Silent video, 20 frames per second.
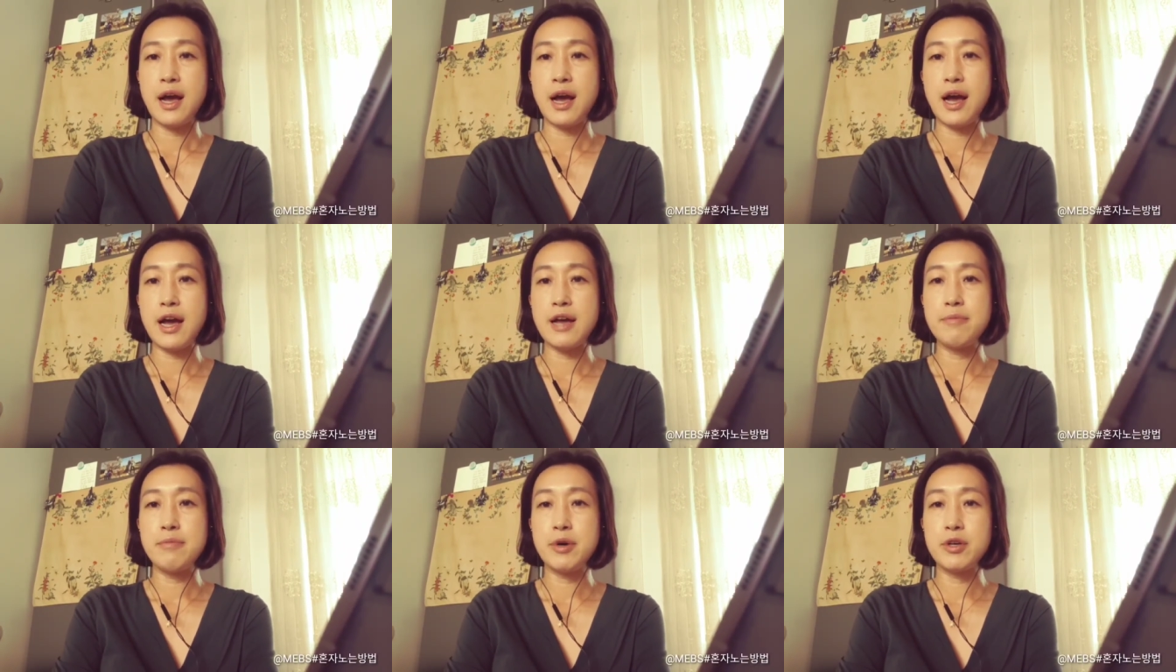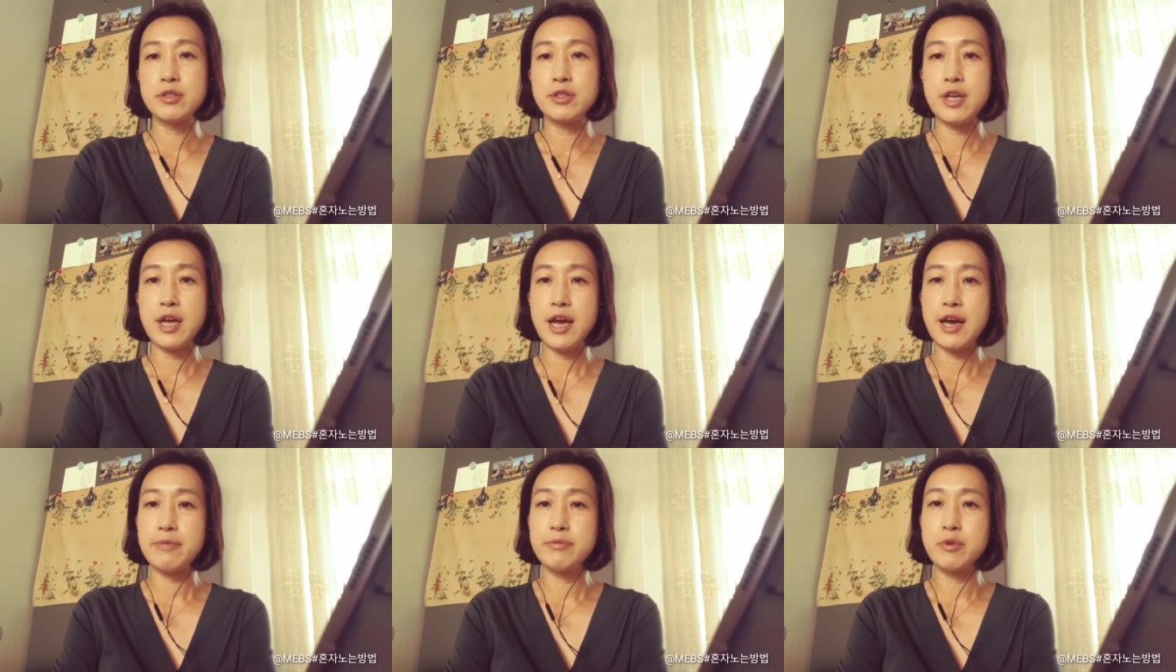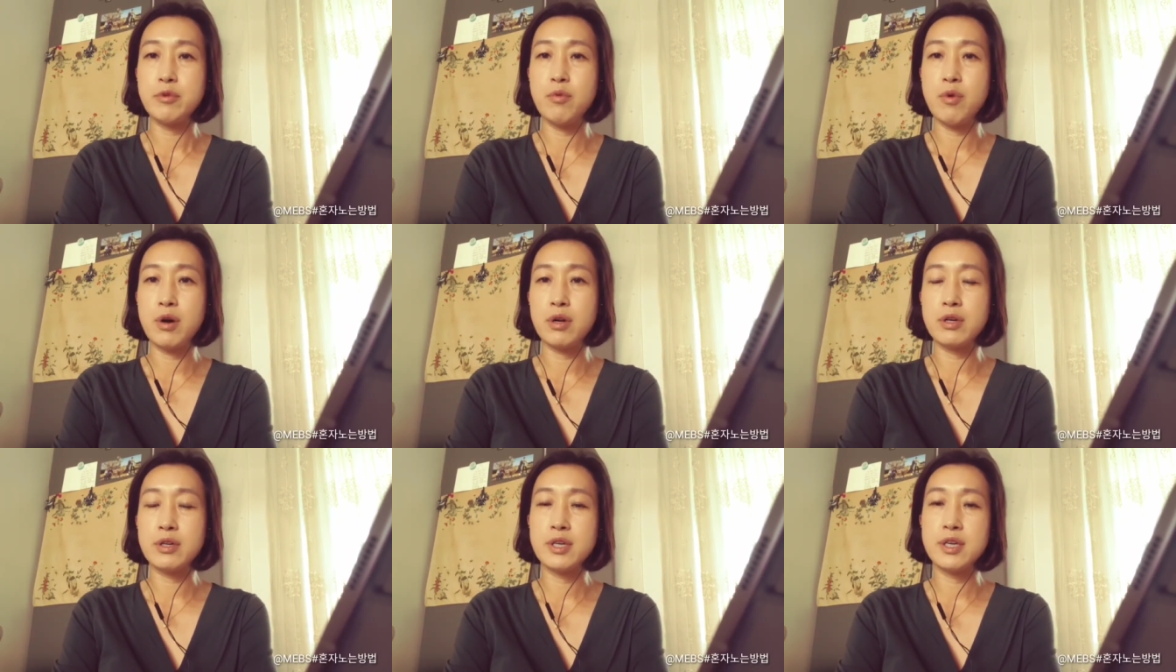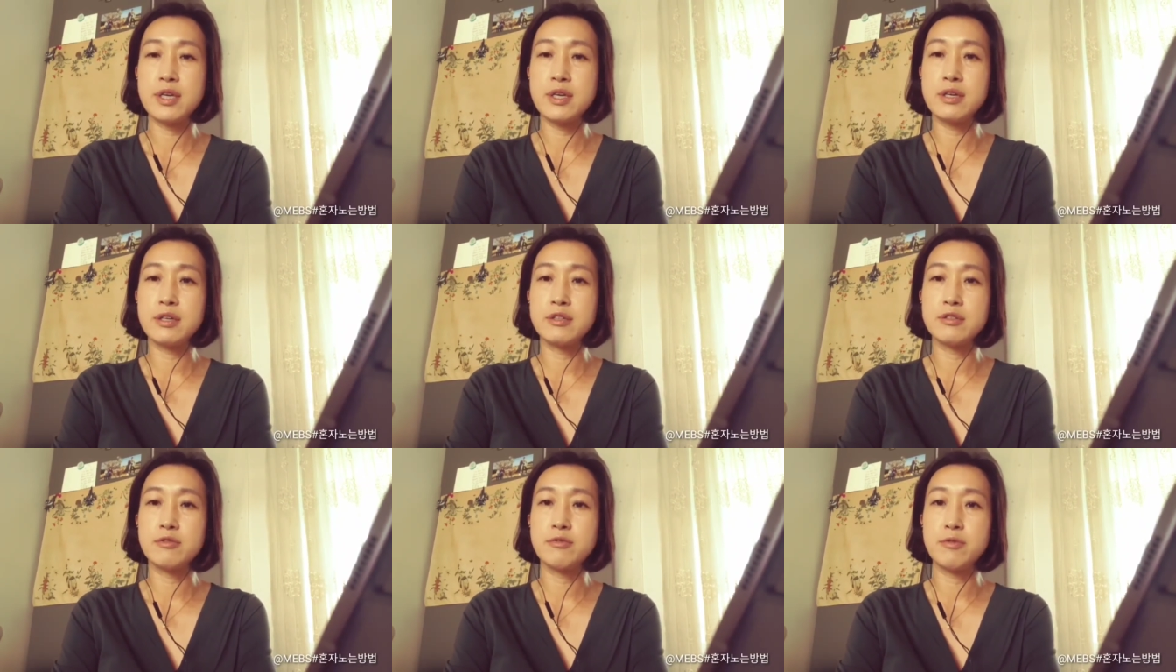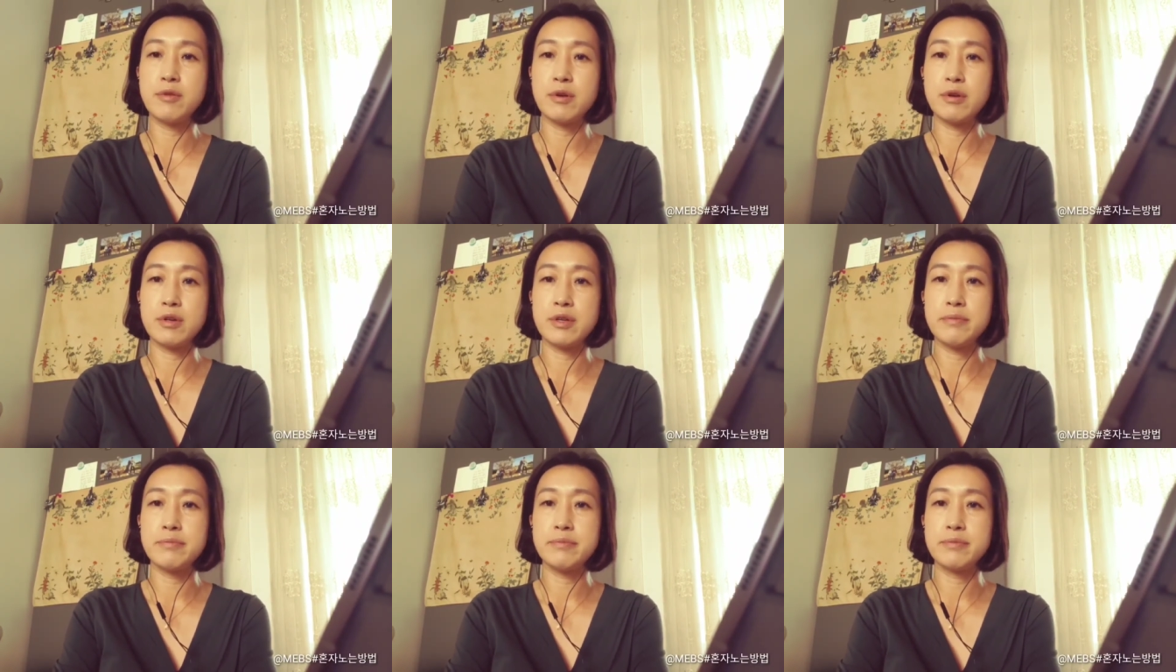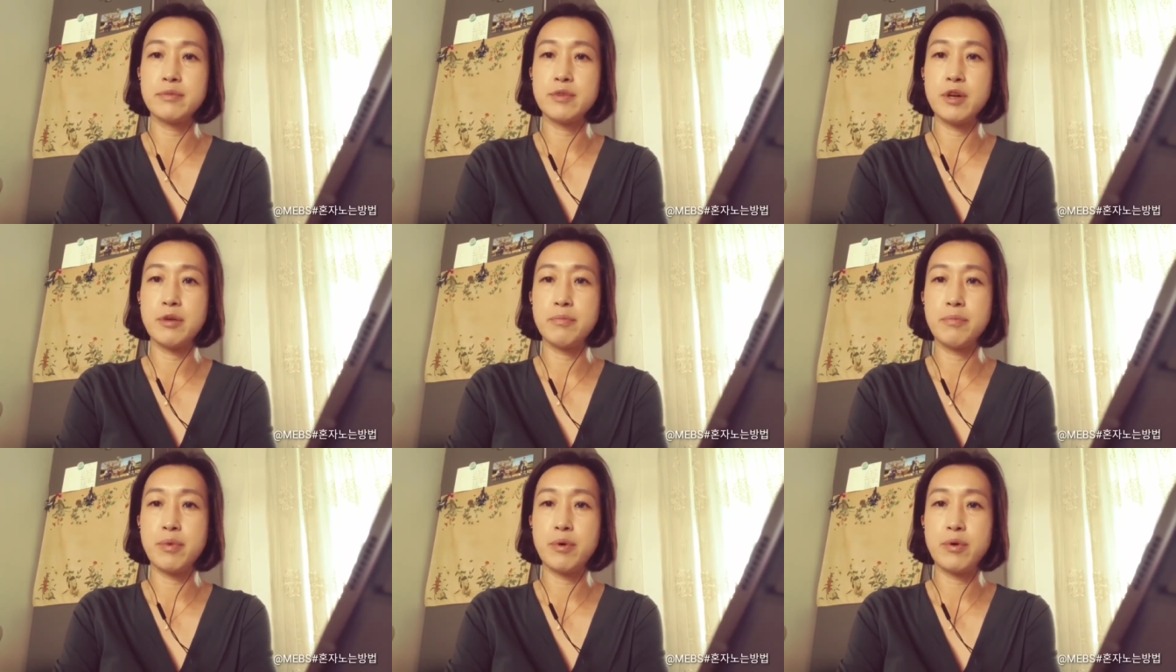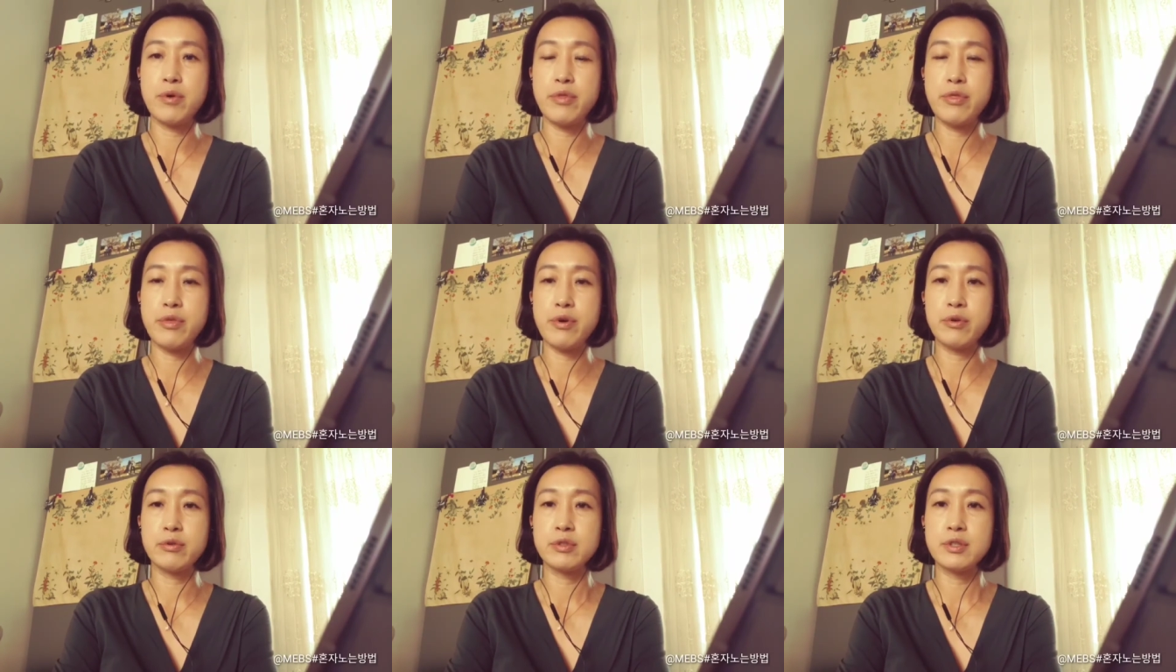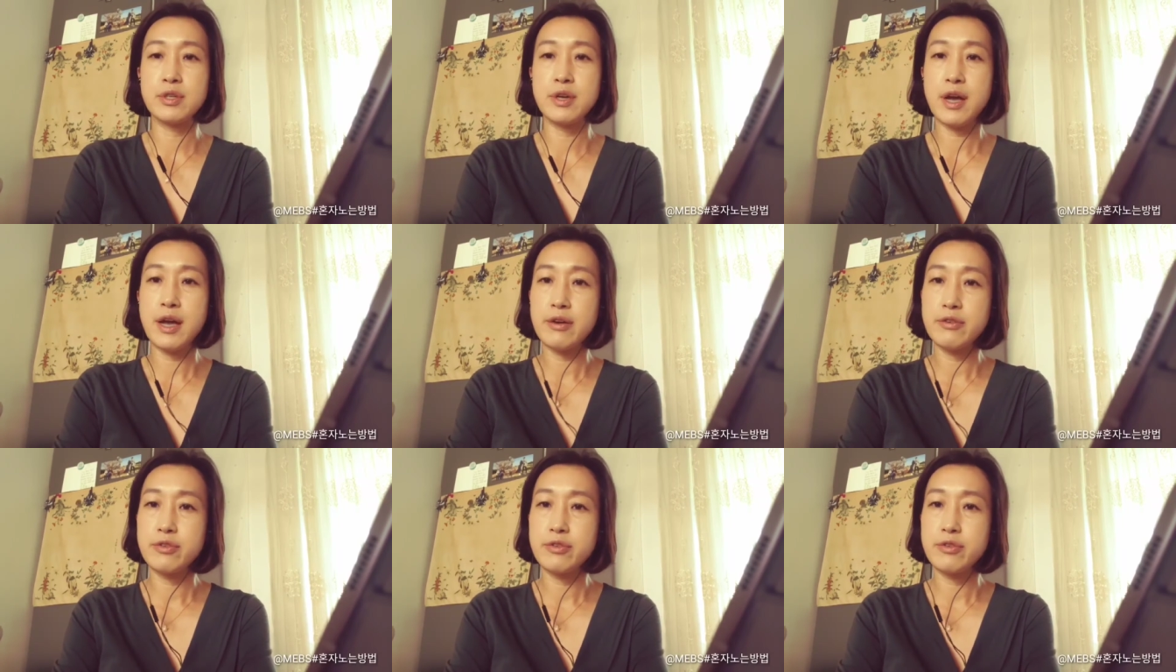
I must have the water here for him, the boy thought.